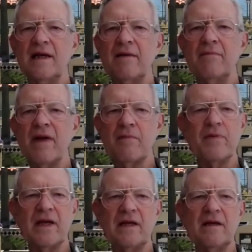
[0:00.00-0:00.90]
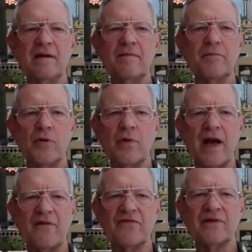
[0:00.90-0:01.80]
and may be
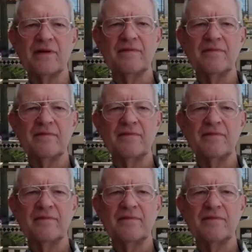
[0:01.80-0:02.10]
bereft.